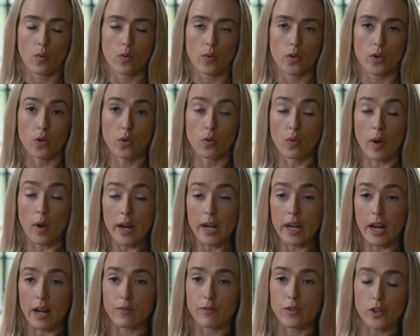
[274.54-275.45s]
You write
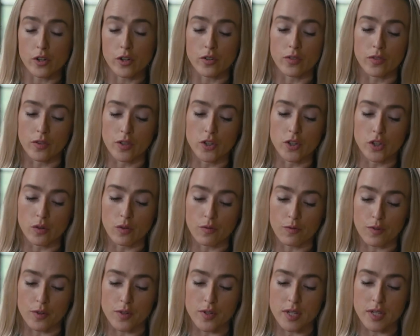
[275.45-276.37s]
after the June
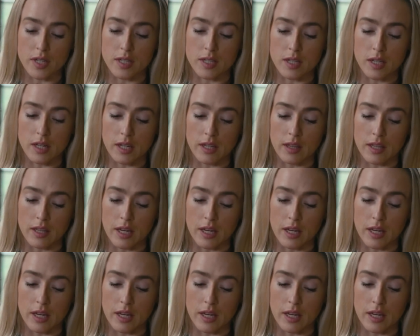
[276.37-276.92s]
1st incident